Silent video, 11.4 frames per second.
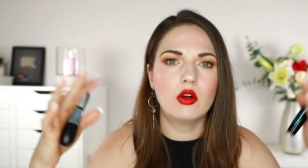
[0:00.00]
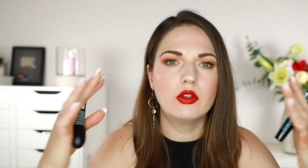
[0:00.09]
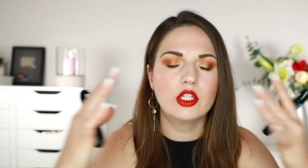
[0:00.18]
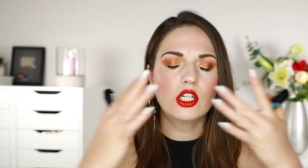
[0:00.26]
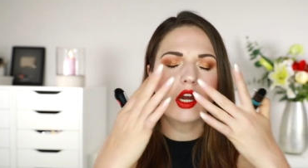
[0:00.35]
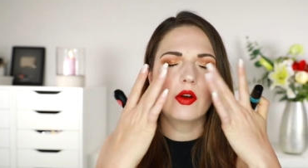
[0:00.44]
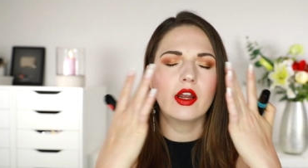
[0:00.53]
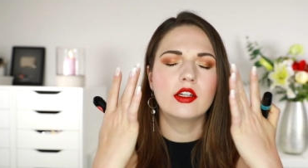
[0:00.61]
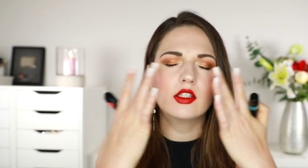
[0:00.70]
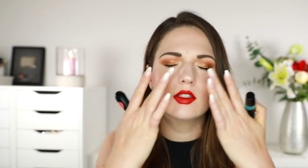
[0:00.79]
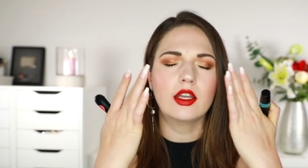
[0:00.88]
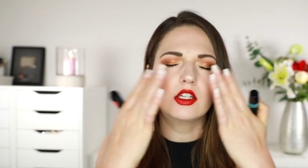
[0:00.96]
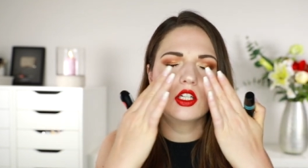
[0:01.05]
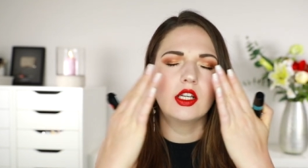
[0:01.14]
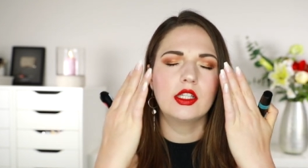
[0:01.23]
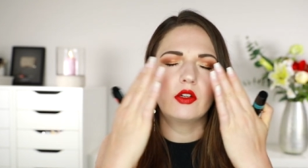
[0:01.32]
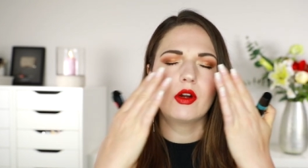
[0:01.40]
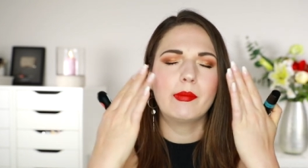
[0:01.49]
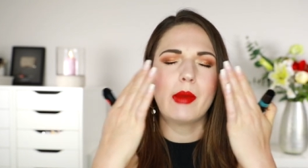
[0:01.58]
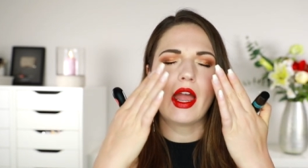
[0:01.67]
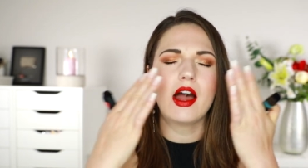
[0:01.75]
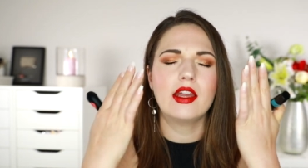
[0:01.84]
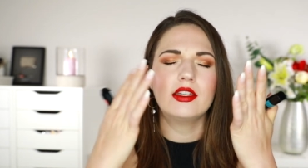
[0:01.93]
Go in the shower and just like gently rub
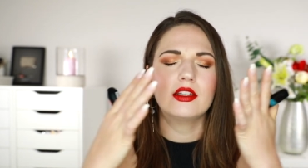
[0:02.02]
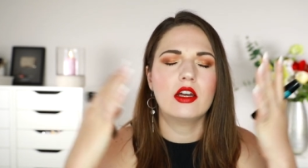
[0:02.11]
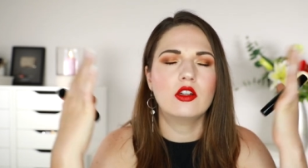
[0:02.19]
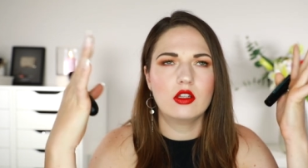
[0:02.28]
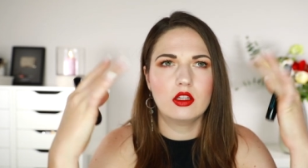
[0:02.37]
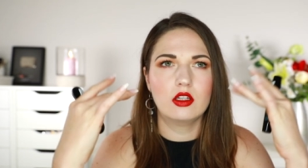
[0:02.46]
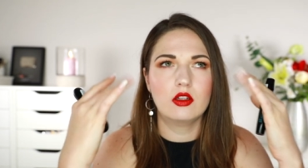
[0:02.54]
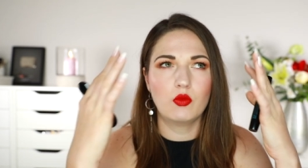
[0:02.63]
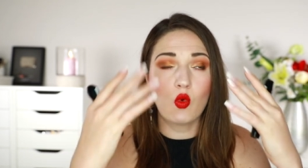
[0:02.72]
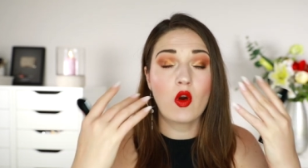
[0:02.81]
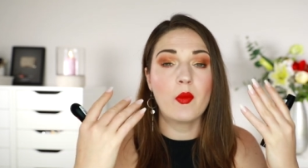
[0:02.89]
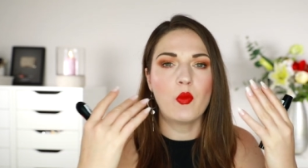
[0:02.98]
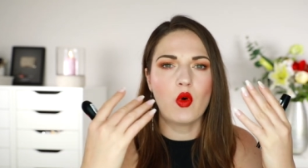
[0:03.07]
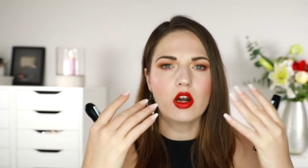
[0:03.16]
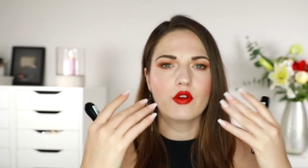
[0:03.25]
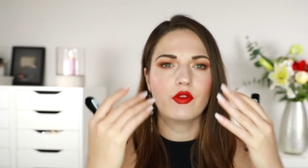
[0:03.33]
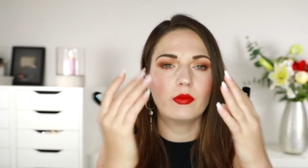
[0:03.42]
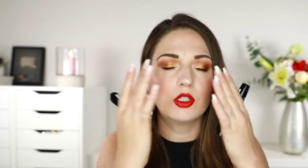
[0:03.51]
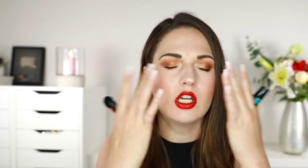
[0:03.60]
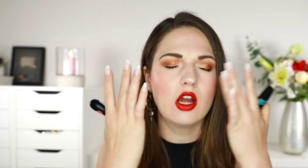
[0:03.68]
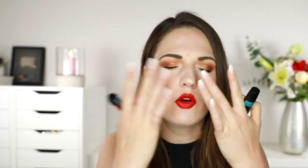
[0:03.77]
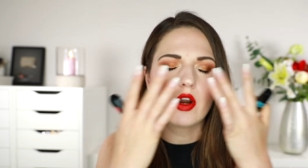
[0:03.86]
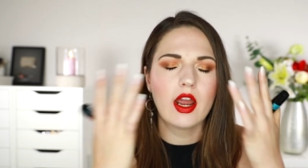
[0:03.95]
my eyes under the warm water from the
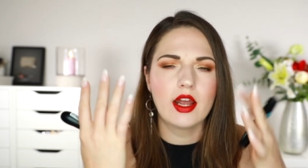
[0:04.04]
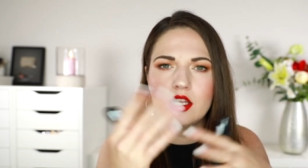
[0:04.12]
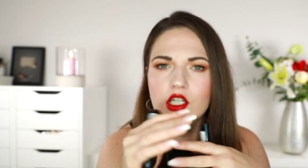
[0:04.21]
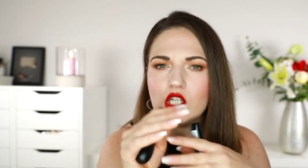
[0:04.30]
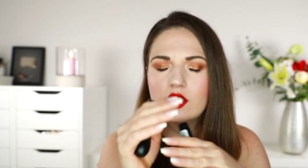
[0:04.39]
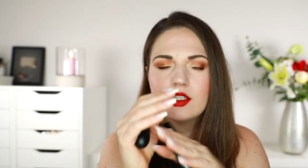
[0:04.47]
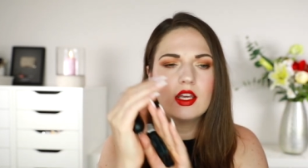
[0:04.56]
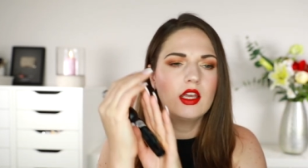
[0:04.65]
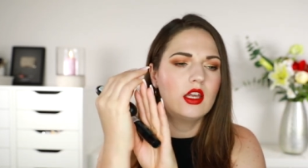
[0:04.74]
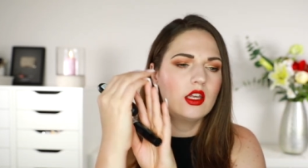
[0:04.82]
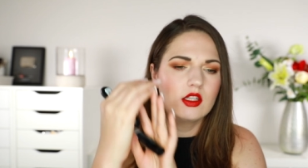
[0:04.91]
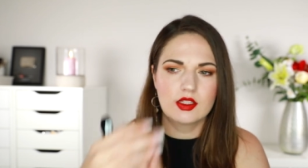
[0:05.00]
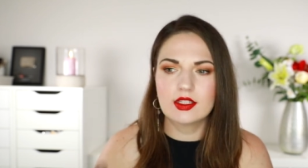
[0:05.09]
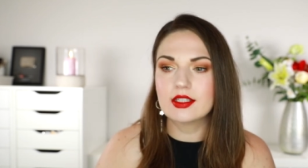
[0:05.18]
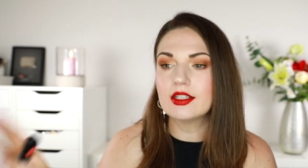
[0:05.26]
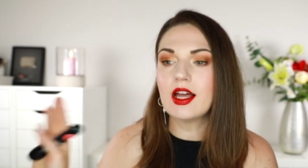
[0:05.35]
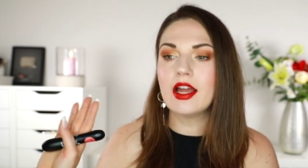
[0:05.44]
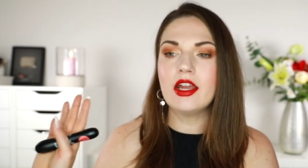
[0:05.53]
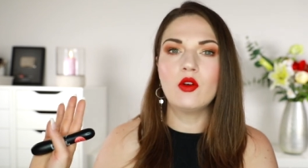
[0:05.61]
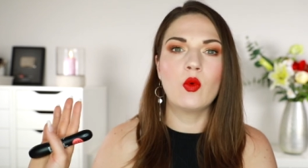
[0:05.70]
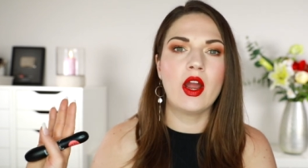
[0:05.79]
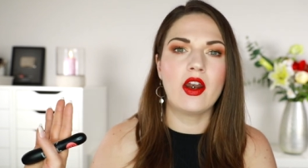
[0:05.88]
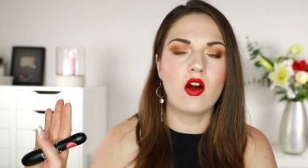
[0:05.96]
shower, and they just slide
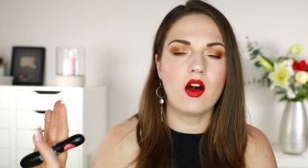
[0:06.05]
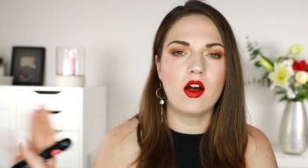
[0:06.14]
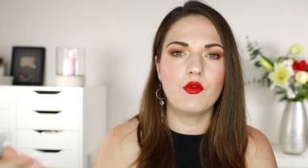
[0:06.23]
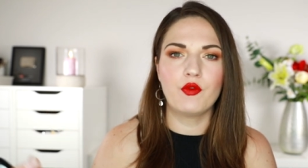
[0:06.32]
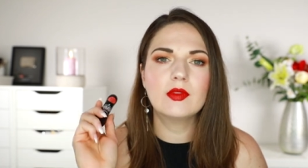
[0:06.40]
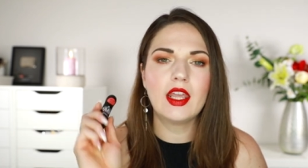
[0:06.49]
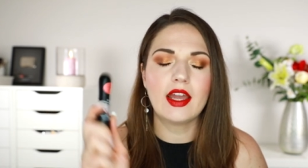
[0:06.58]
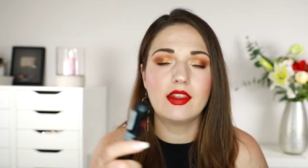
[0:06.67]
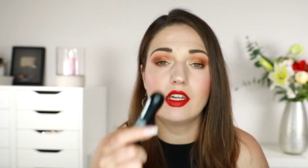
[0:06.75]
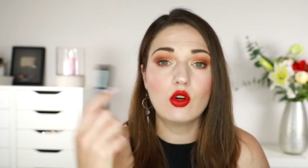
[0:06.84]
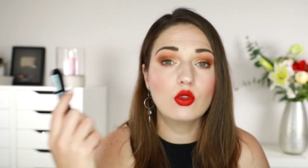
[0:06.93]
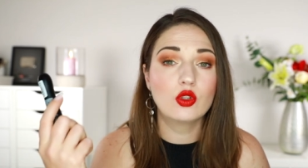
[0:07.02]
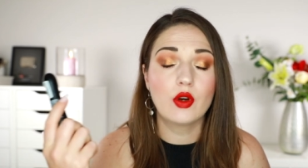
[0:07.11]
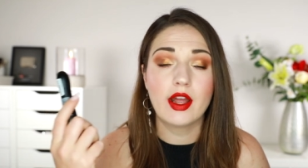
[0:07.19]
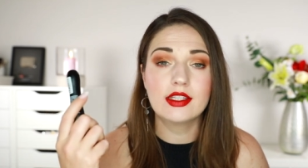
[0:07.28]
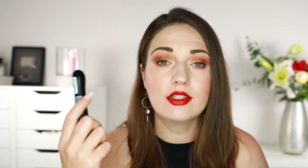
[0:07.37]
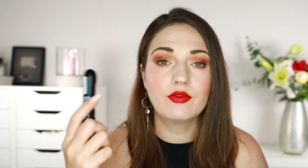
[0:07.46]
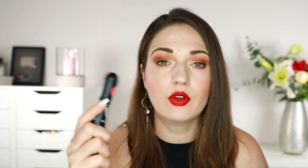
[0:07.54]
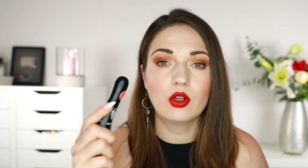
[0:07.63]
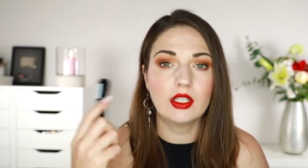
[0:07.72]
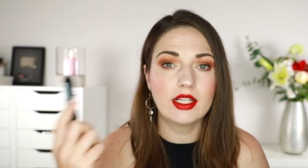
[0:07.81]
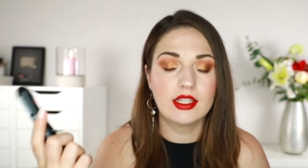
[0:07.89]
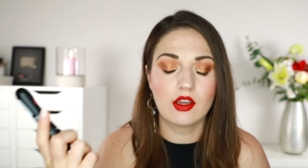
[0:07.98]
right off. Yeah, they don't
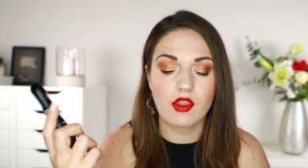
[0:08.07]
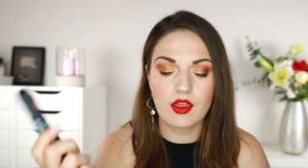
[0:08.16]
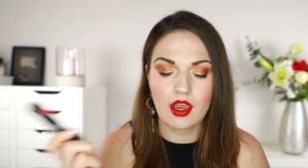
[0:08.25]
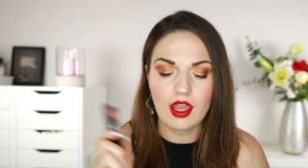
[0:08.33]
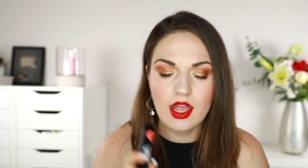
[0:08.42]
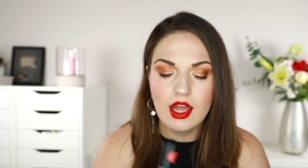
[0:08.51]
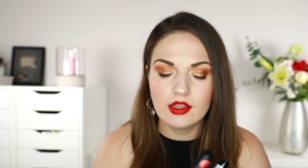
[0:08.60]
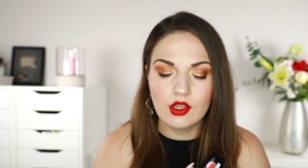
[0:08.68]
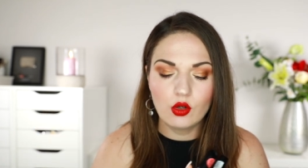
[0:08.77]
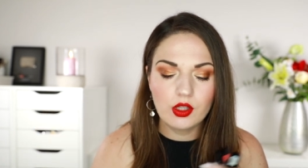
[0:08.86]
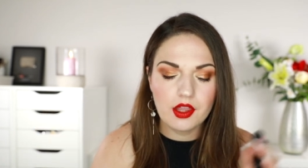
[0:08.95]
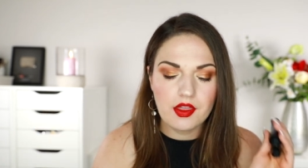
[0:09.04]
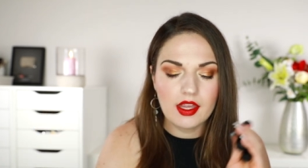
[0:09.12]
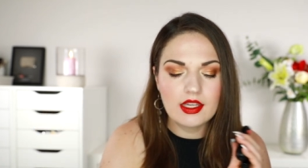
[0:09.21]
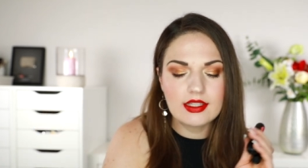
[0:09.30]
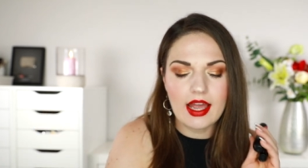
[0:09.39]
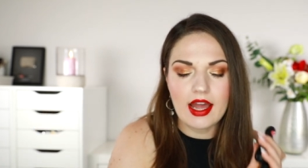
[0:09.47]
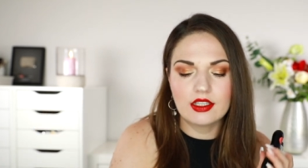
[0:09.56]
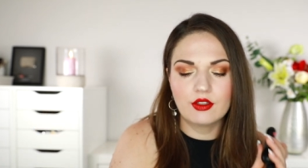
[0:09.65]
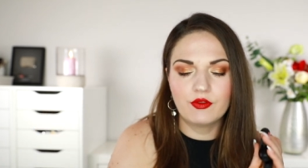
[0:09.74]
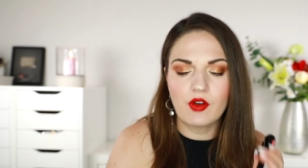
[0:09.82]
transfer, that's the other thing. The only thing is, as